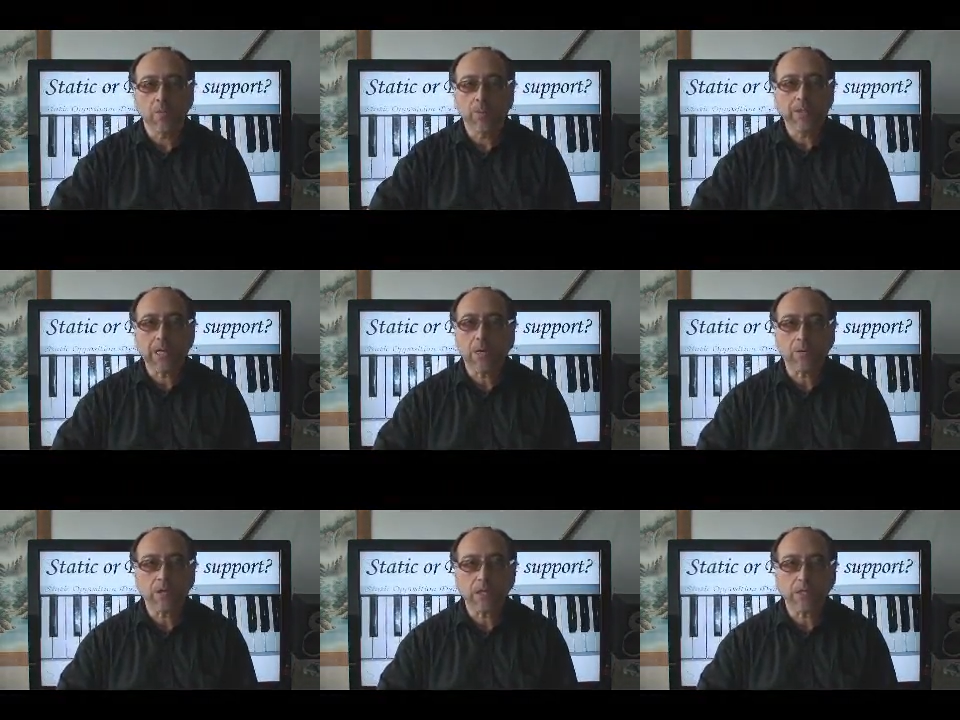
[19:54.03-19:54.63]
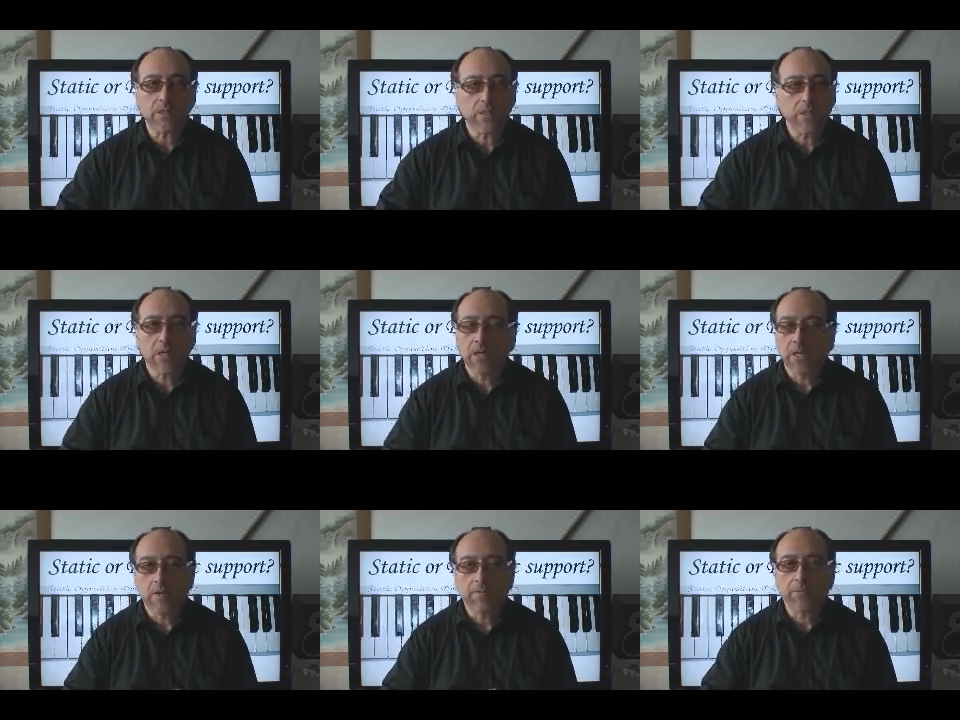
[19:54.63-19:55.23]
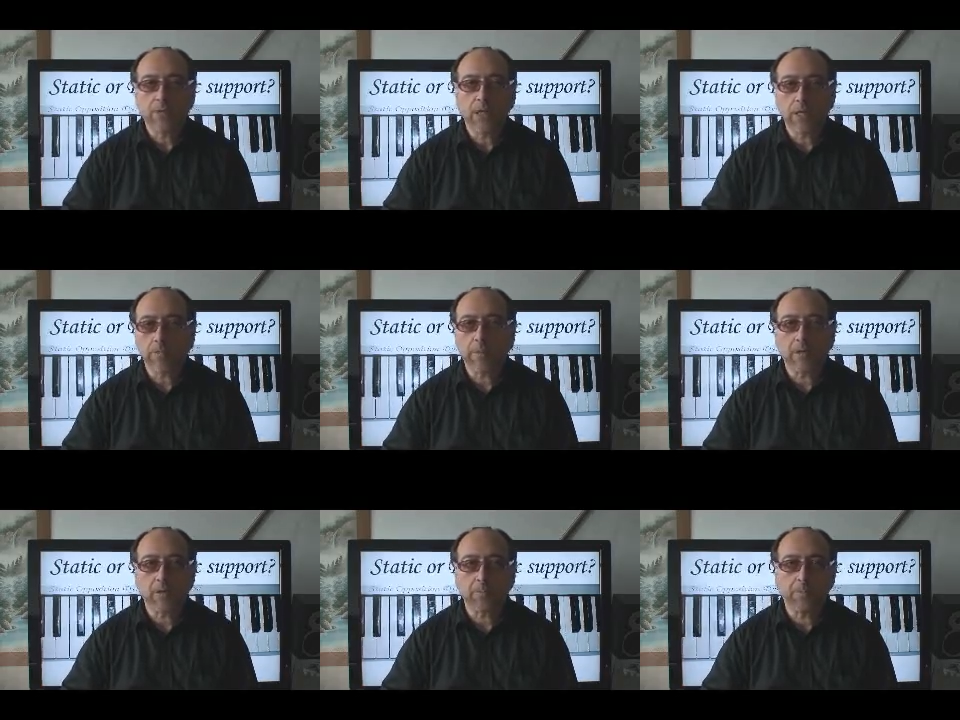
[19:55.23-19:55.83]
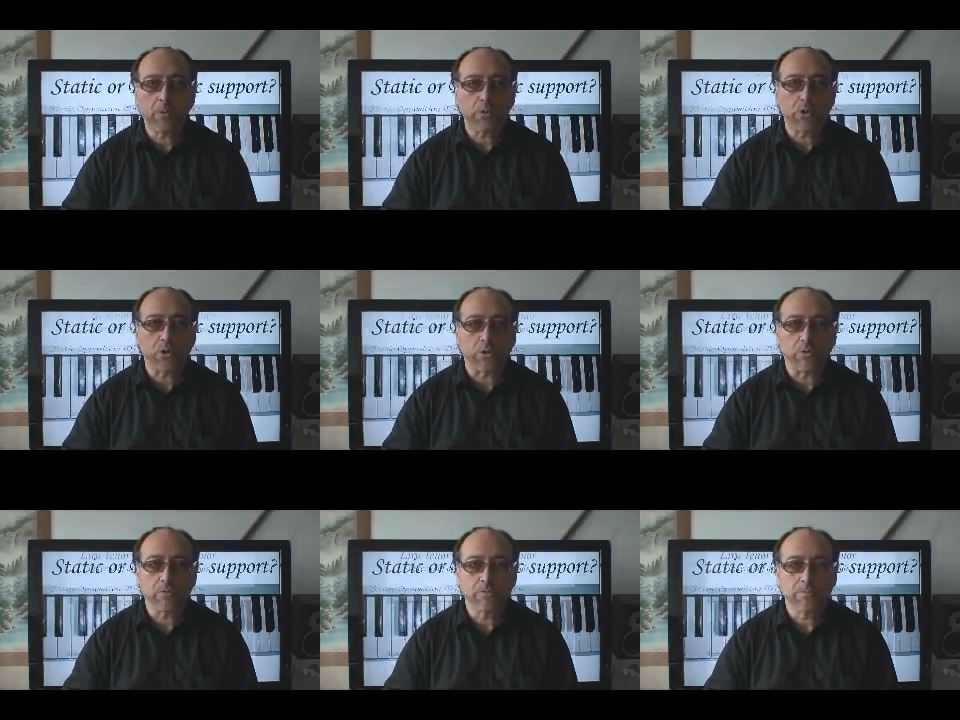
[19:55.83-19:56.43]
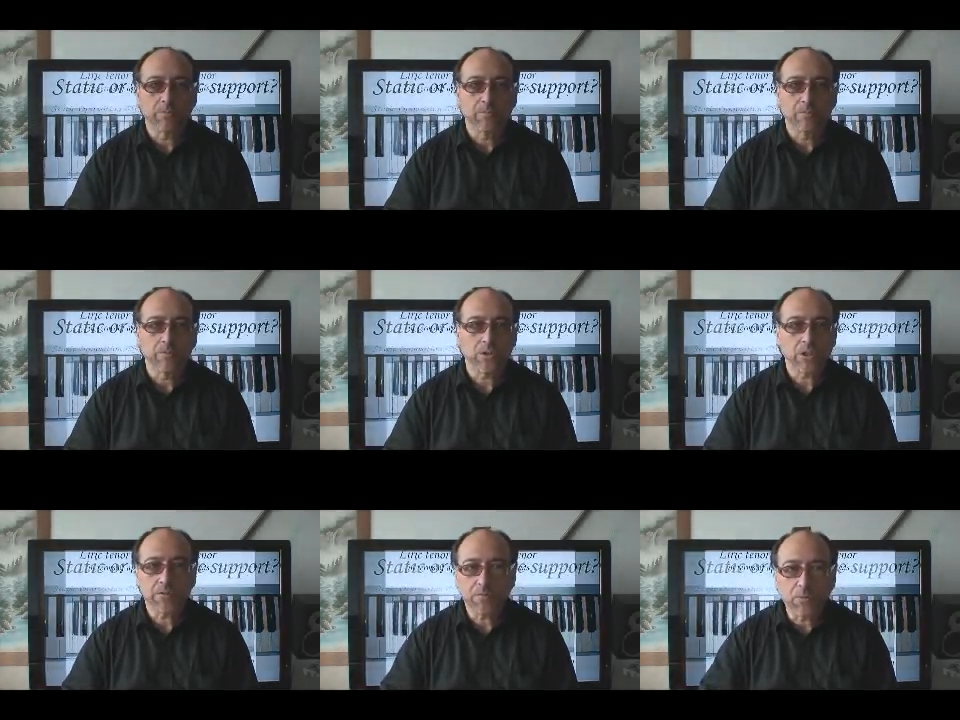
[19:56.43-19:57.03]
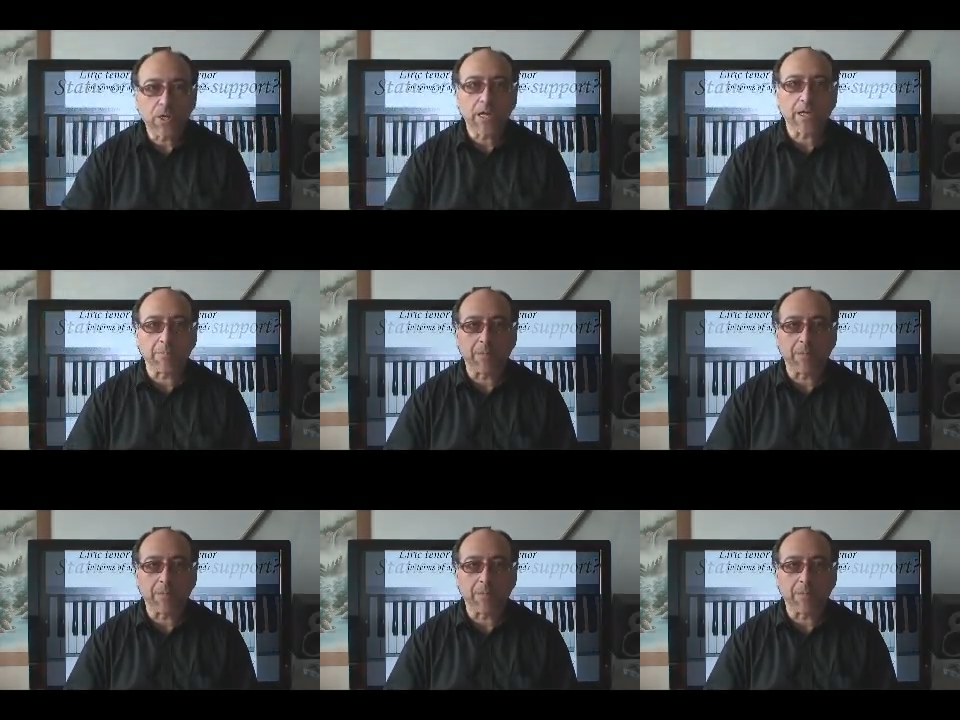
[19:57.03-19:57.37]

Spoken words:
Without that, forget about appoggio. Just forget